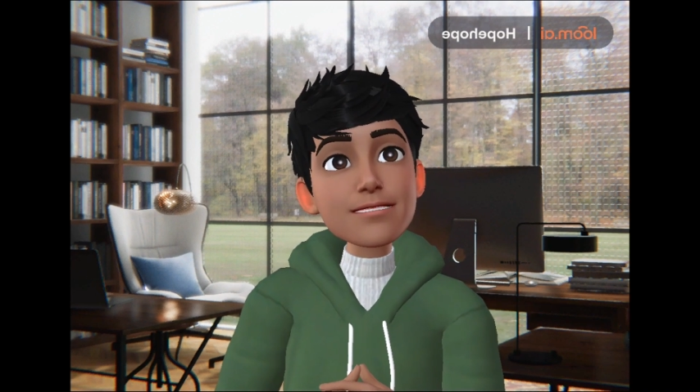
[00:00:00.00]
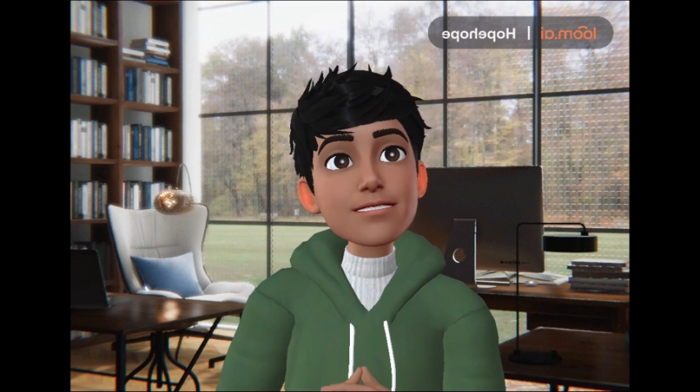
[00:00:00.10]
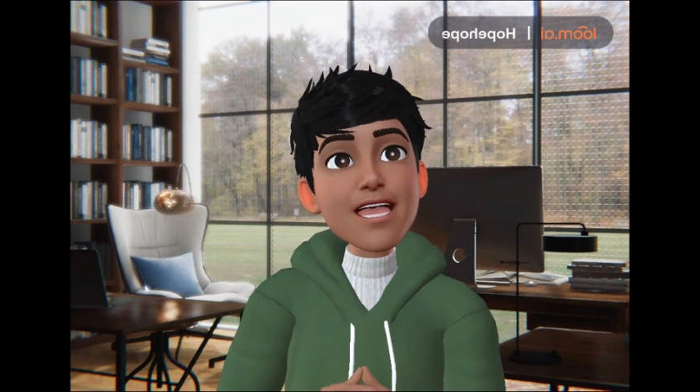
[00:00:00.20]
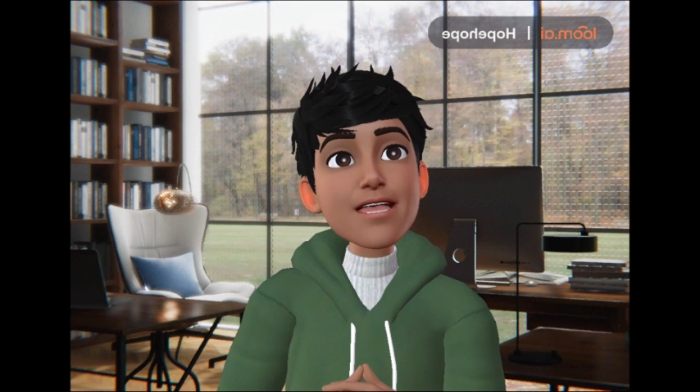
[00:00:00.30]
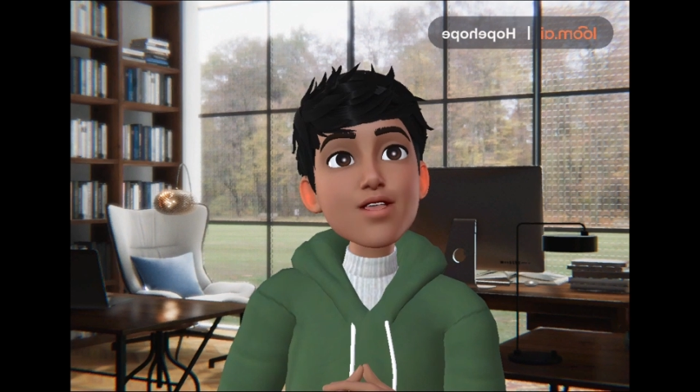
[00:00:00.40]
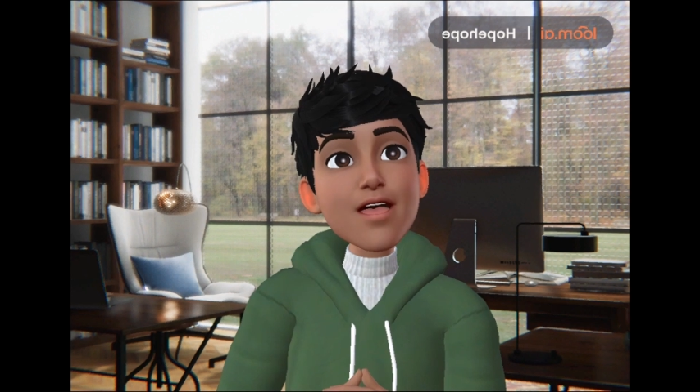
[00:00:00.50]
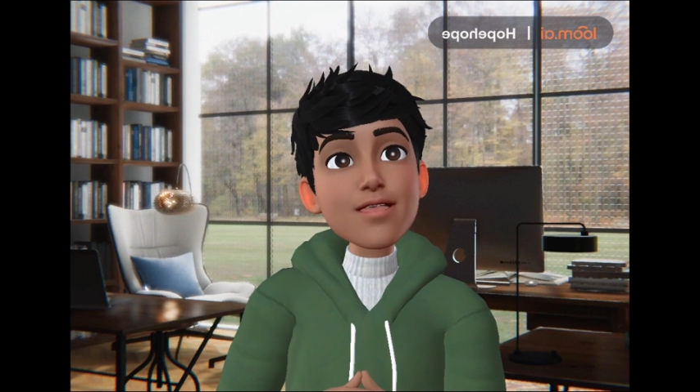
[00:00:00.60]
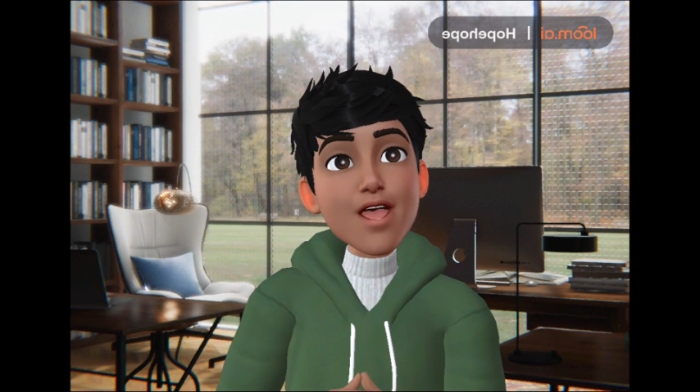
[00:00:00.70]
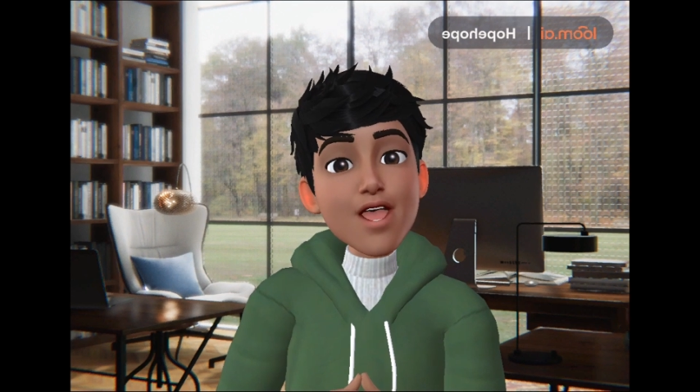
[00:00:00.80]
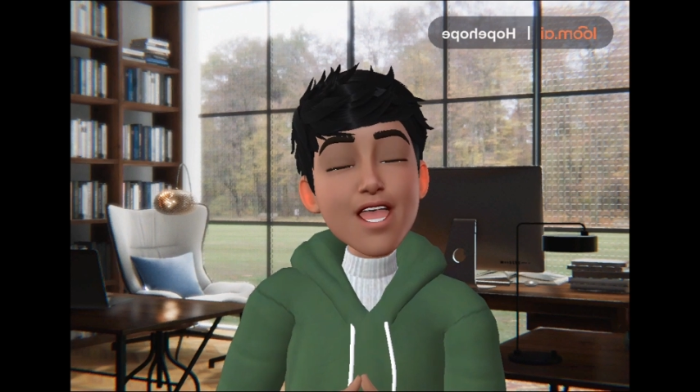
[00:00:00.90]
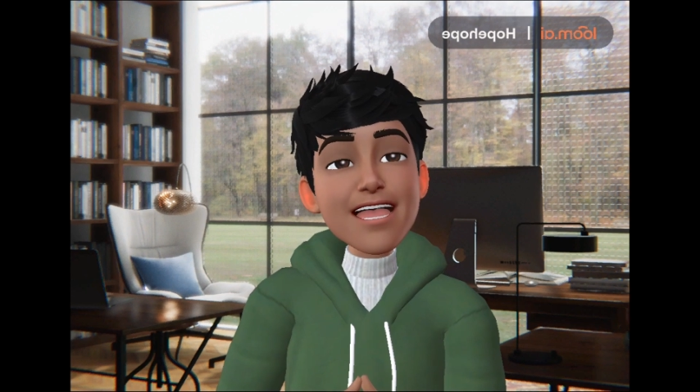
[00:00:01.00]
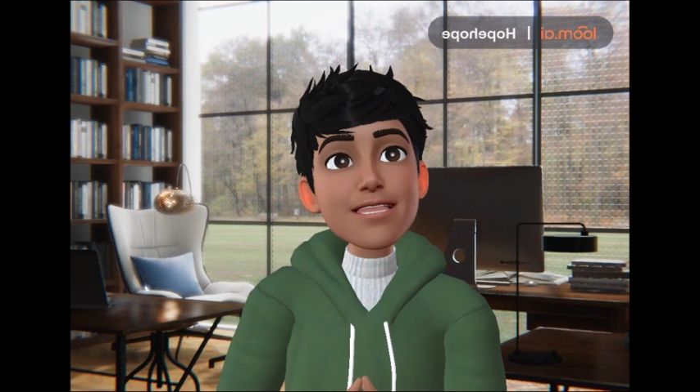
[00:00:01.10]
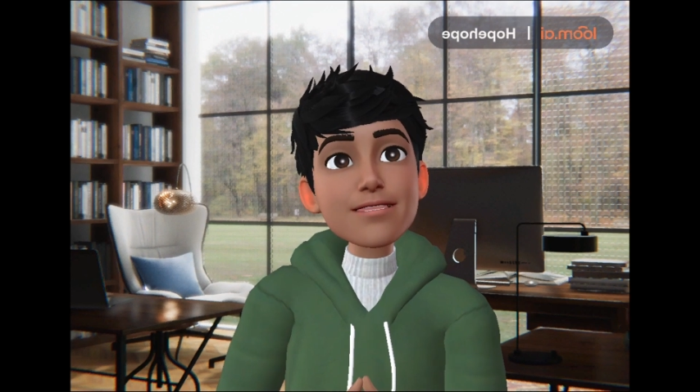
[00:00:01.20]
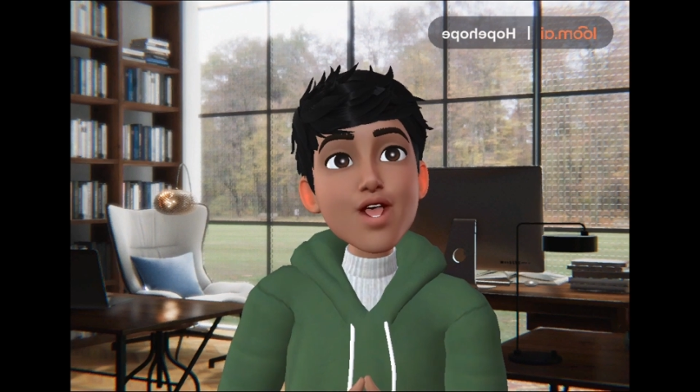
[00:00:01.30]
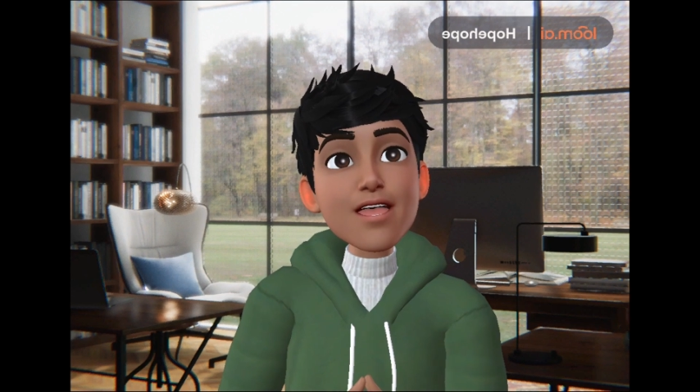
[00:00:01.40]
into
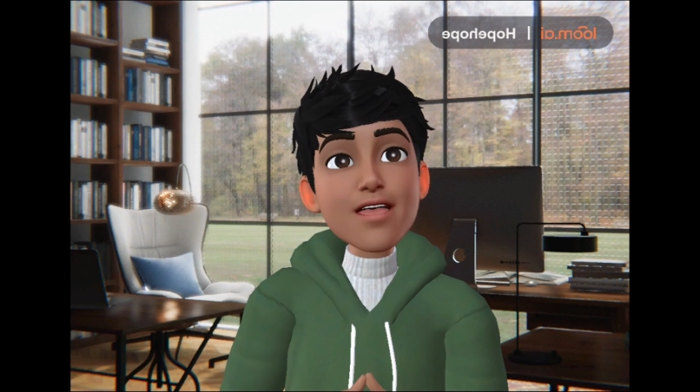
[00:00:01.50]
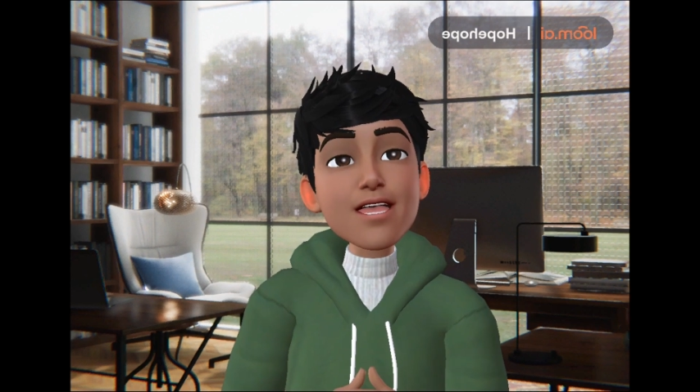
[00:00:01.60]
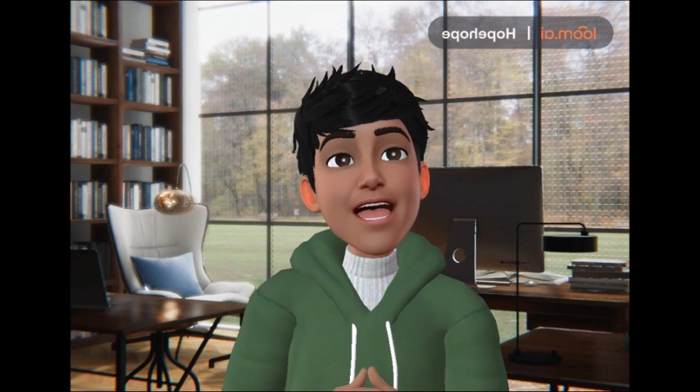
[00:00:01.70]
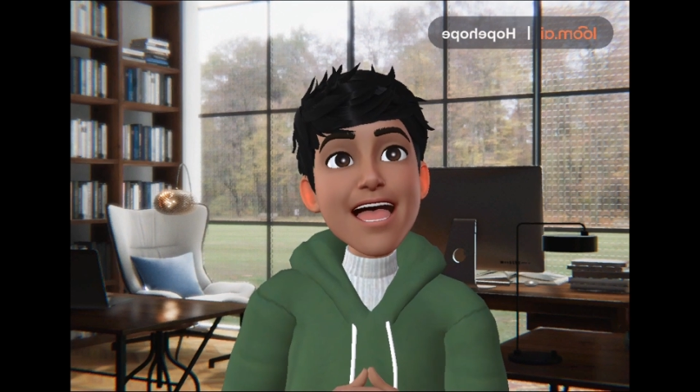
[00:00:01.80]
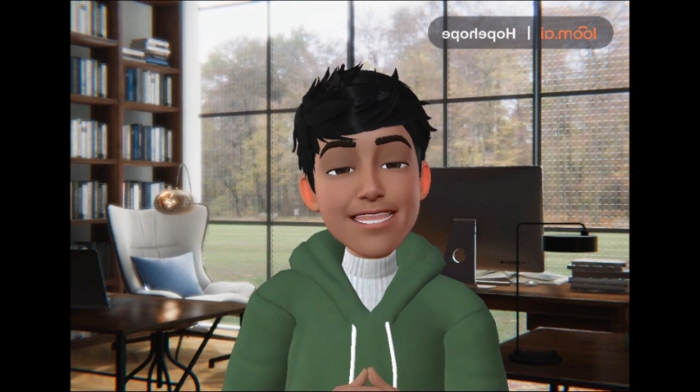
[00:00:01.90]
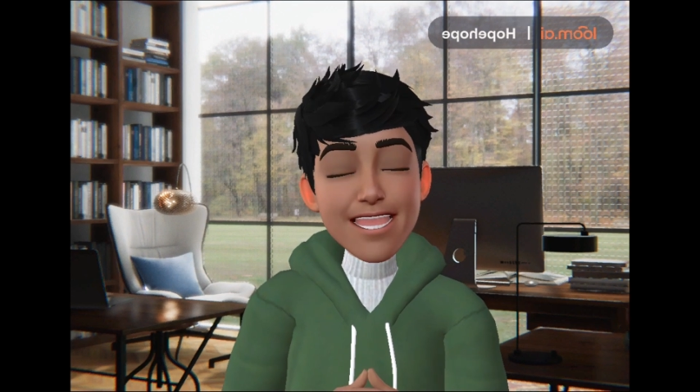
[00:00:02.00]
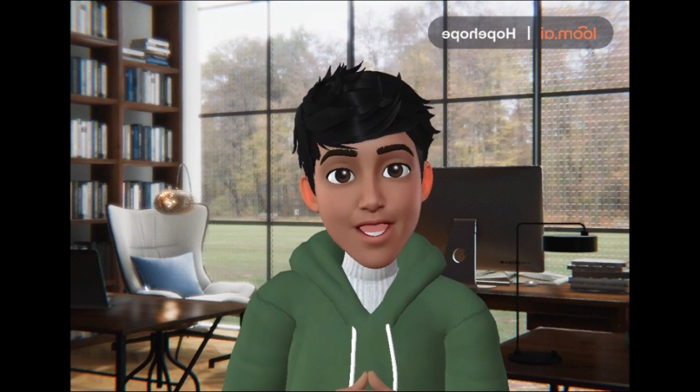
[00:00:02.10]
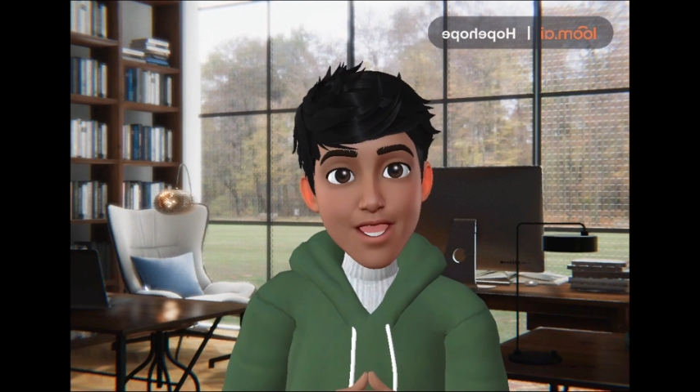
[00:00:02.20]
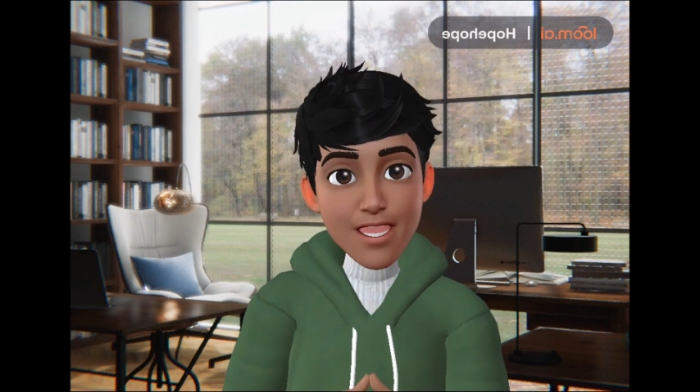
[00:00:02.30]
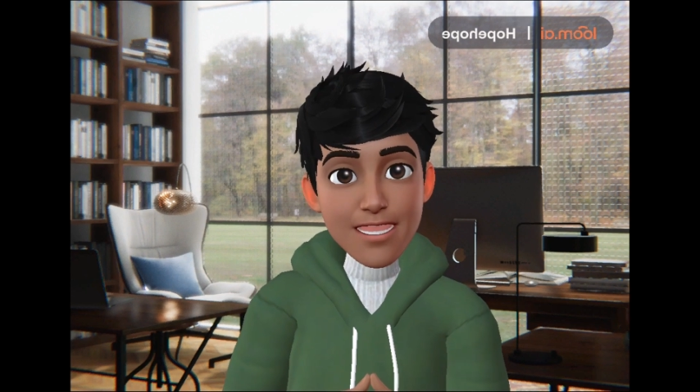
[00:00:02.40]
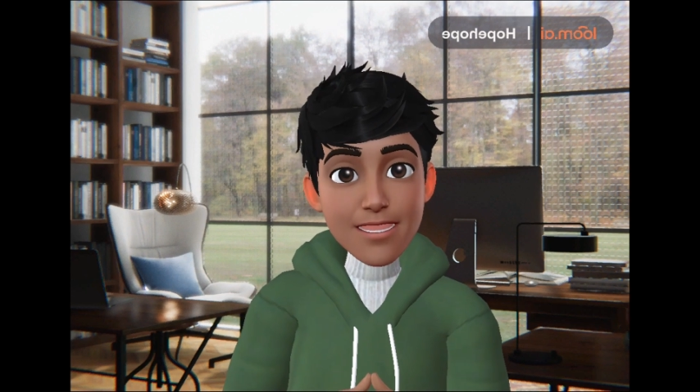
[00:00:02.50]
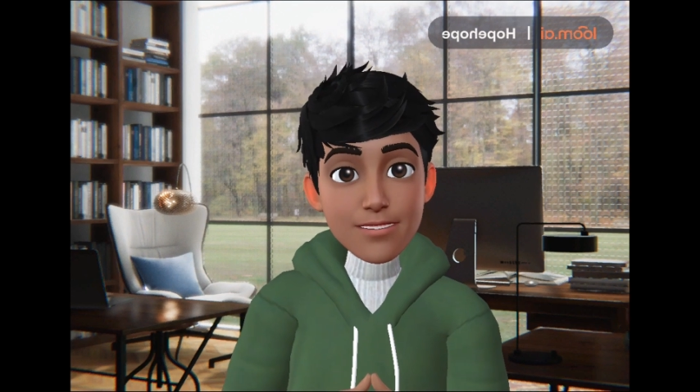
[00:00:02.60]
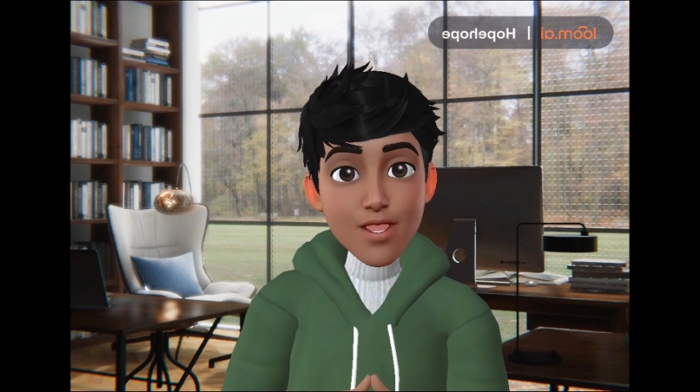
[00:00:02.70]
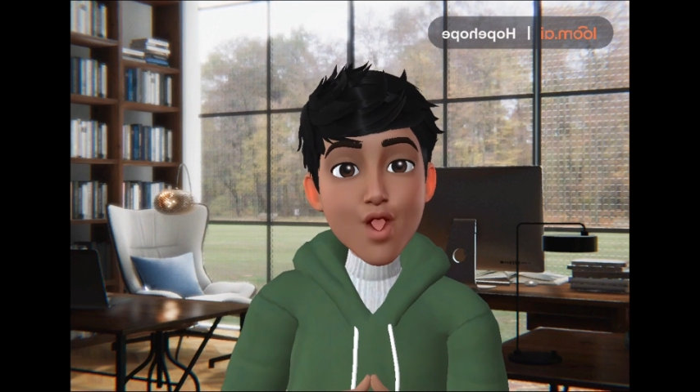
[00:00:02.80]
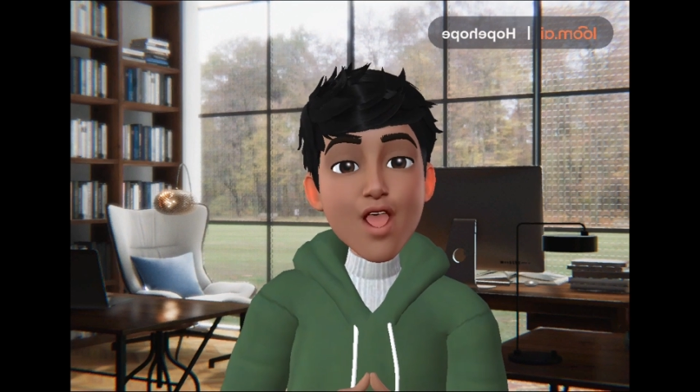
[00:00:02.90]
three different categories.
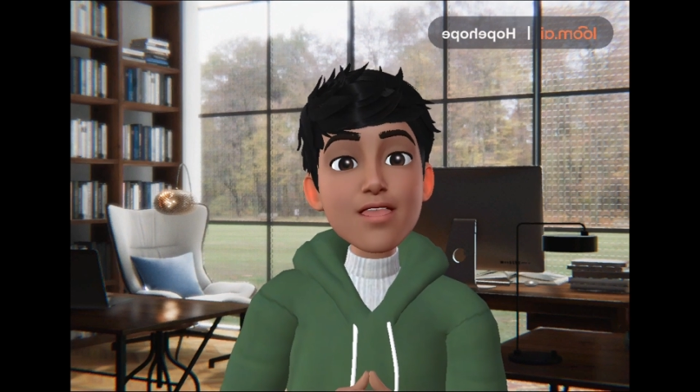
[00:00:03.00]
One